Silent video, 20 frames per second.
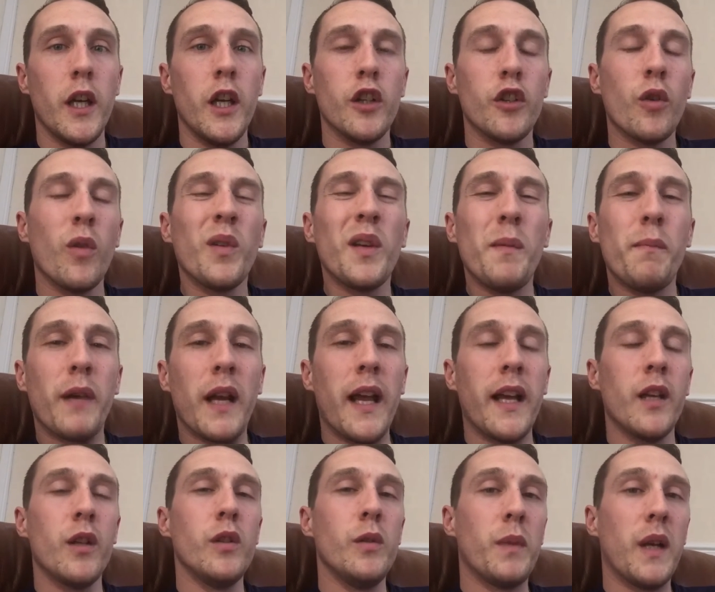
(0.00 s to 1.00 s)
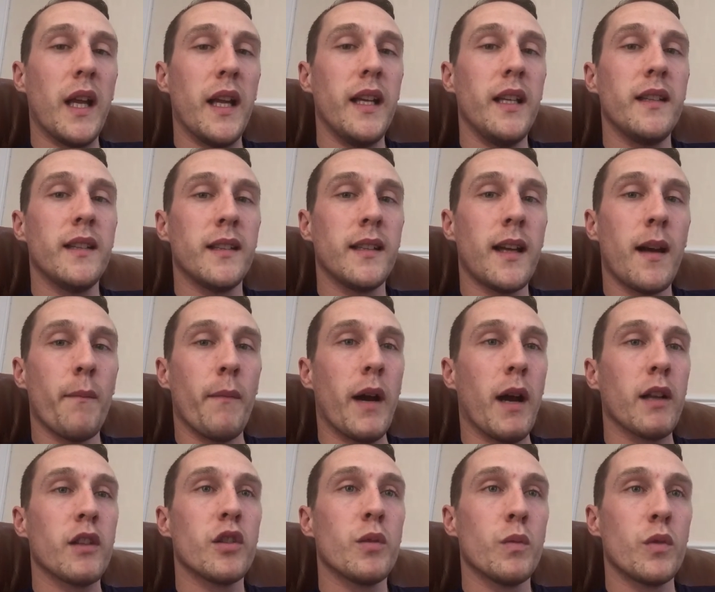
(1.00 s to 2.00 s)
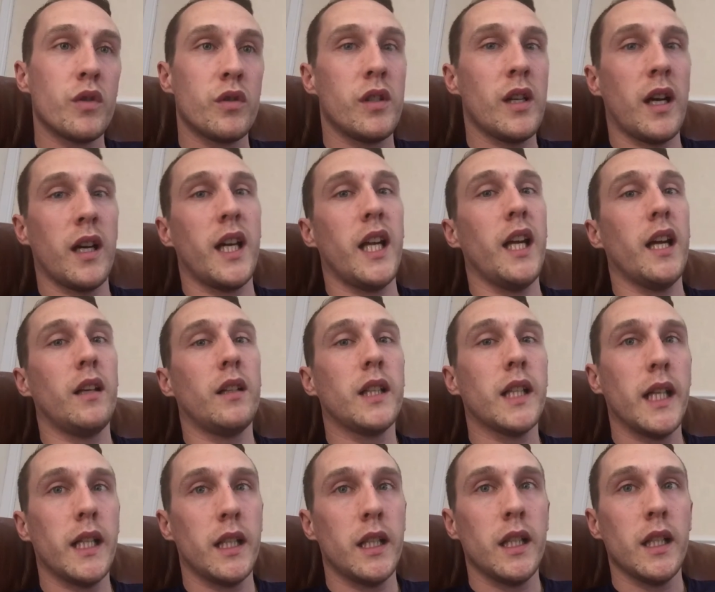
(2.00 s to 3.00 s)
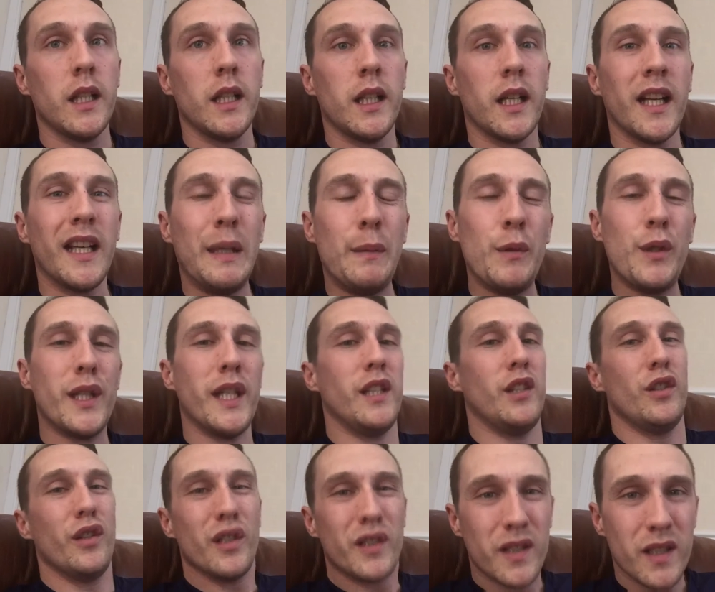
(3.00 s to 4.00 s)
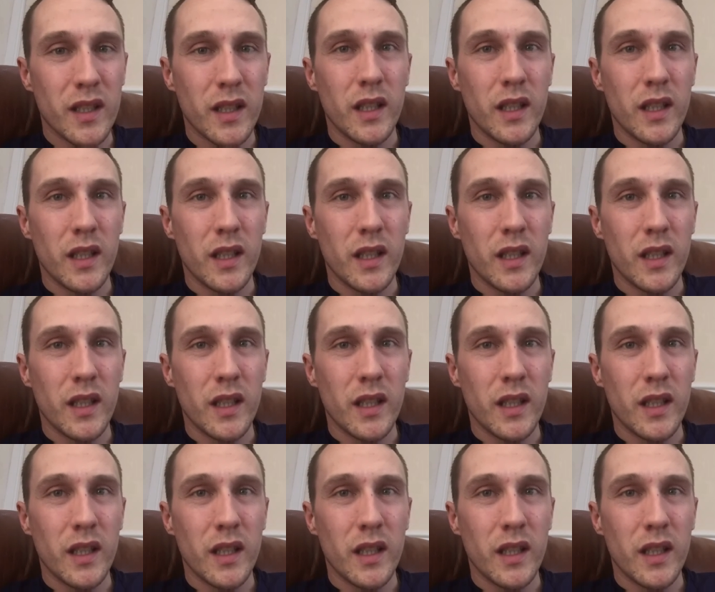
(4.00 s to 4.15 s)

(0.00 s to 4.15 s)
The only player who played in that match was Jagielka, and he was injured.